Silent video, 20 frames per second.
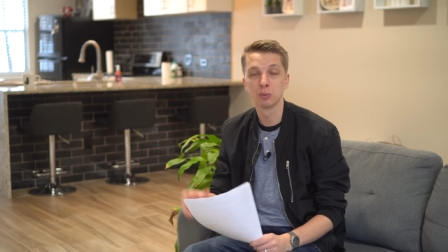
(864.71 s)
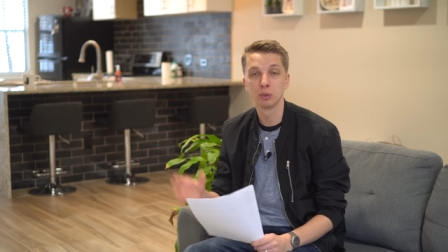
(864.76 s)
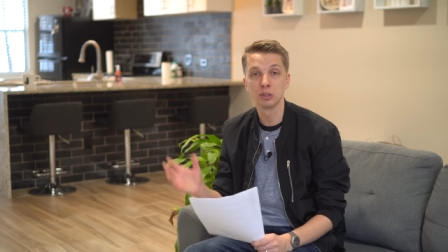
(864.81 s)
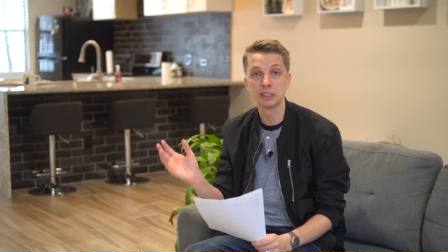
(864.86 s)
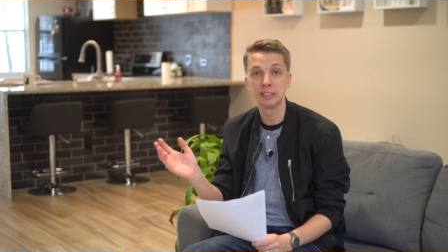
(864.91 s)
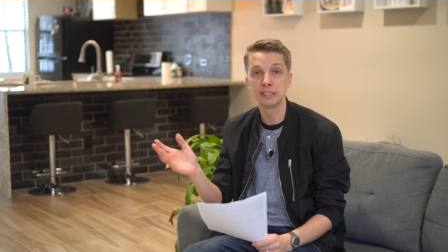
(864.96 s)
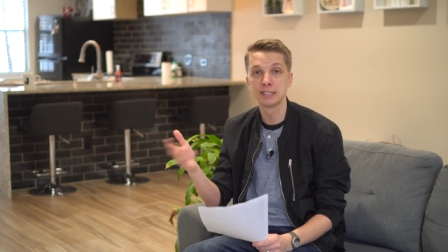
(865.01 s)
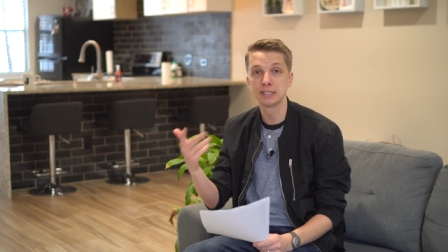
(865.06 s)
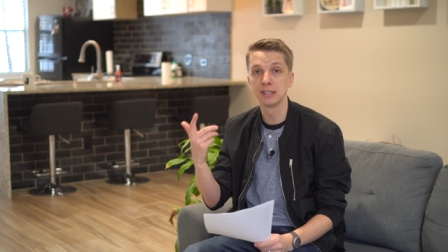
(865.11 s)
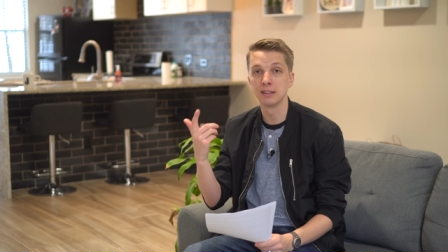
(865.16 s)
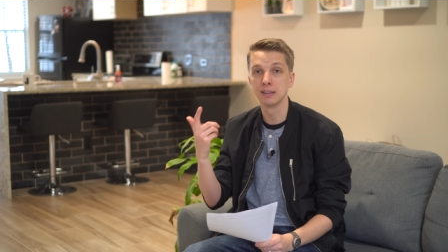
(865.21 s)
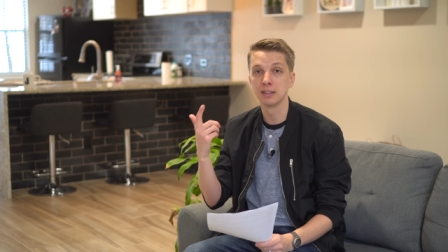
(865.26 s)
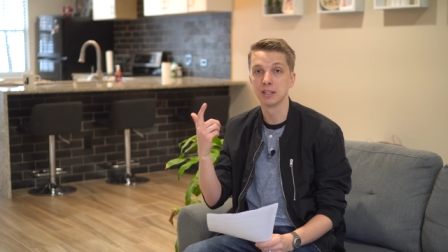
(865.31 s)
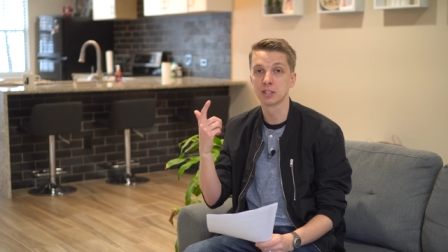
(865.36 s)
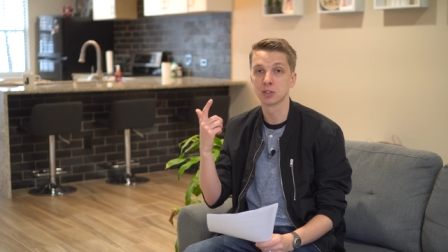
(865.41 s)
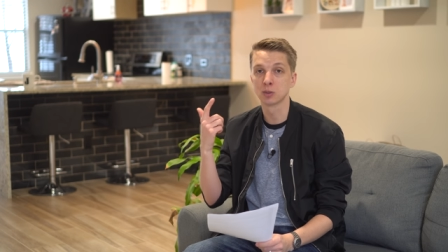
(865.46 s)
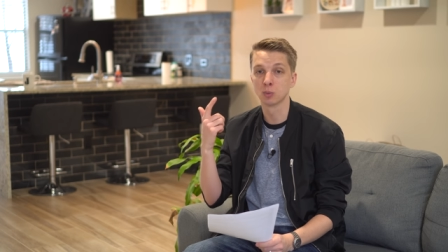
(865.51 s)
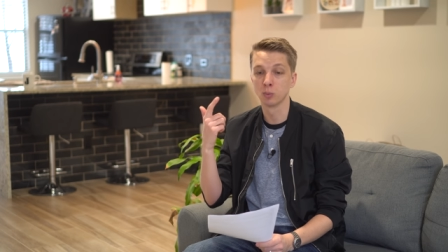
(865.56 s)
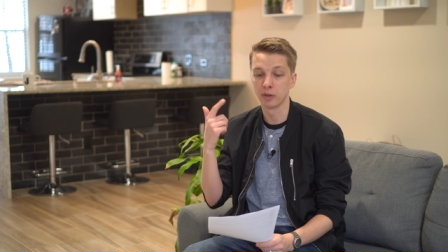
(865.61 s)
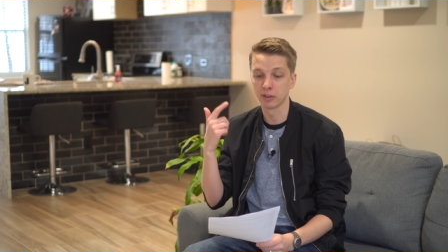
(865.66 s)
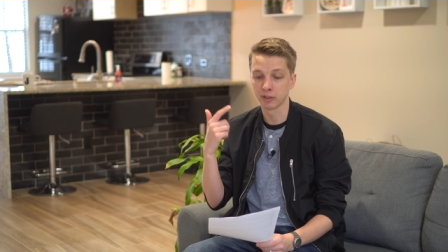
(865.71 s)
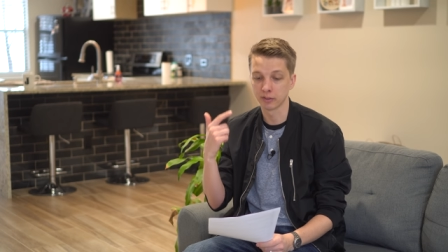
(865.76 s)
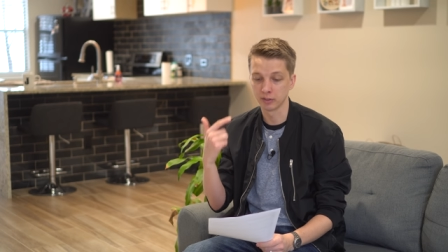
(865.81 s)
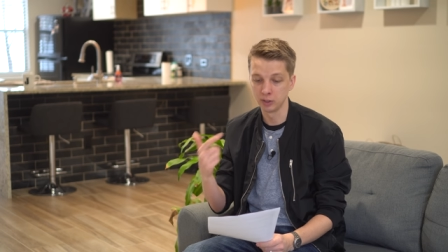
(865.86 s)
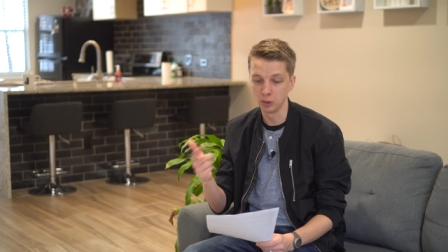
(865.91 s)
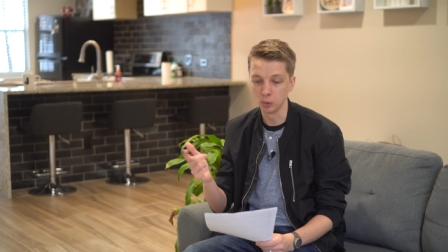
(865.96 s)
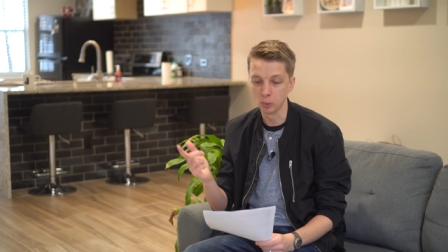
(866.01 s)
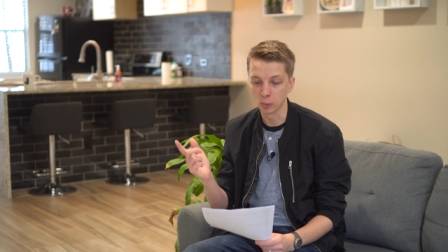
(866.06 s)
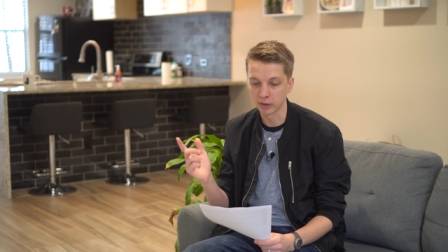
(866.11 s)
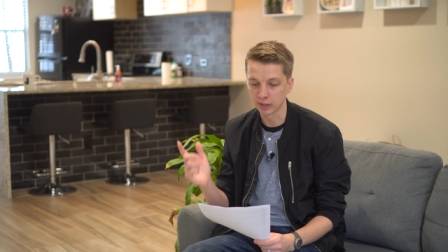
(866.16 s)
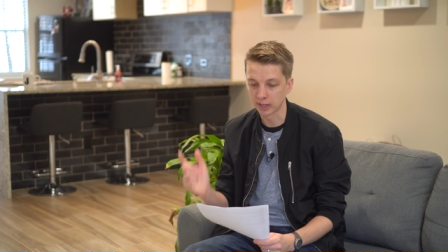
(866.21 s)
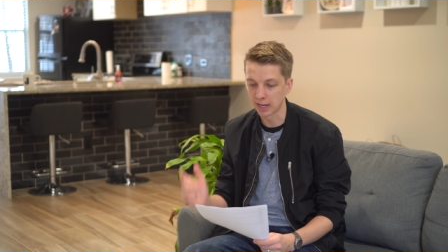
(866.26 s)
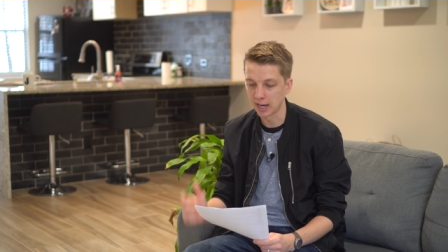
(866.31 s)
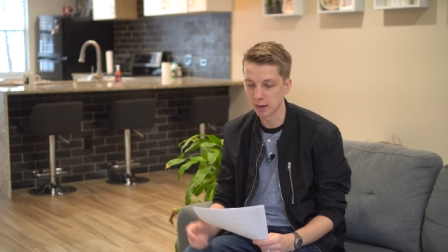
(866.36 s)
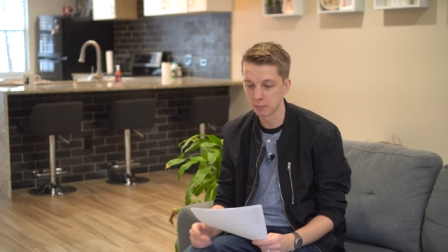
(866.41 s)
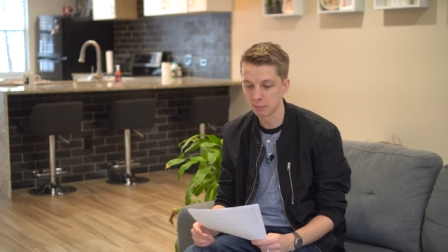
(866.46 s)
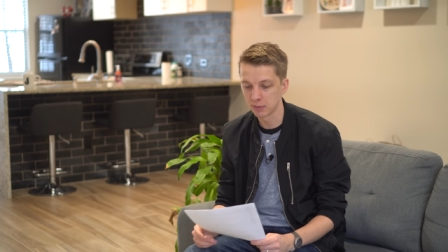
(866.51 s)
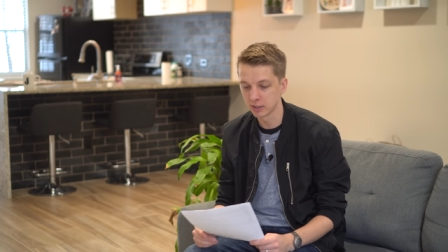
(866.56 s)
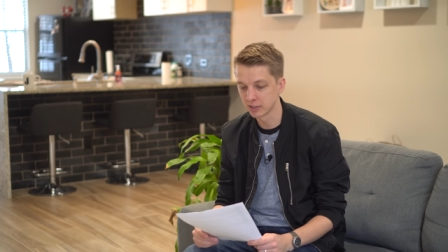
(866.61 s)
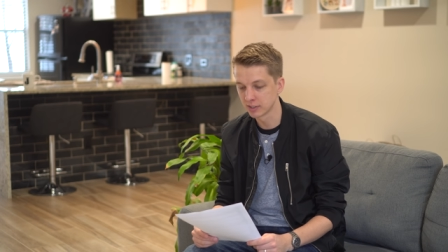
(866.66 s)
releasing this with newer
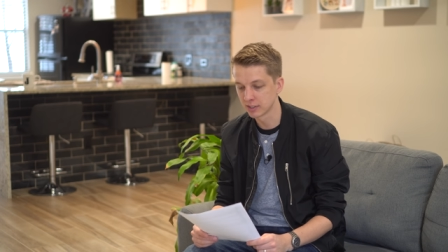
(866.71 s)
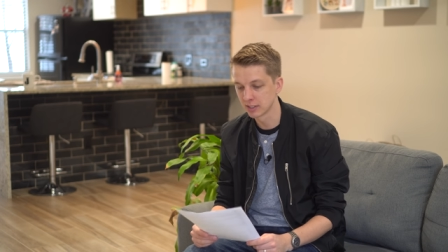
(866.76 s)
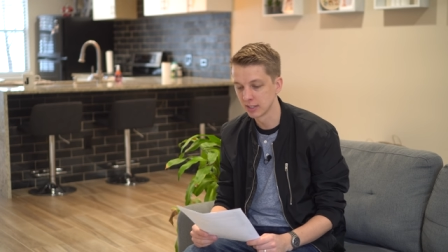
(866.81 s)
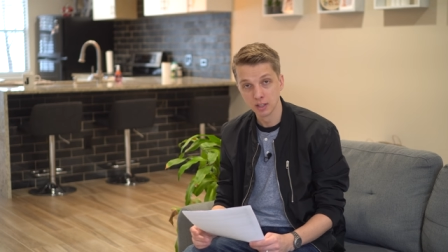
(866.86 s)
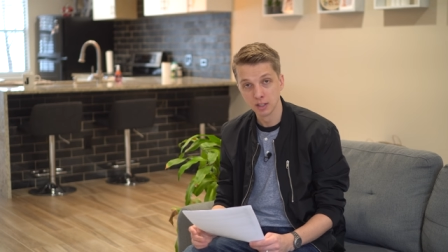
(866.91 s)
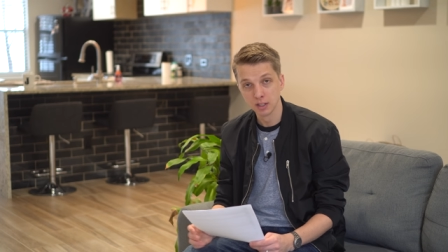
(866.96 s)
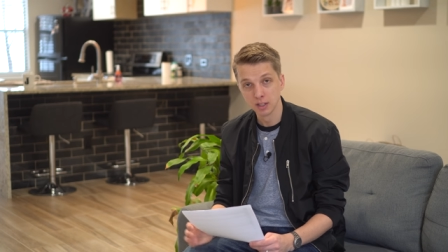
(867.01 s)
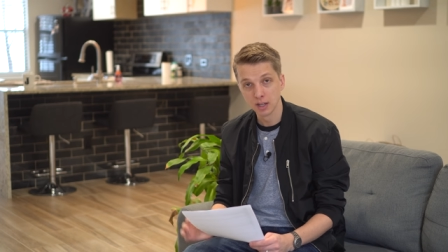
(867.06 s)
cameras.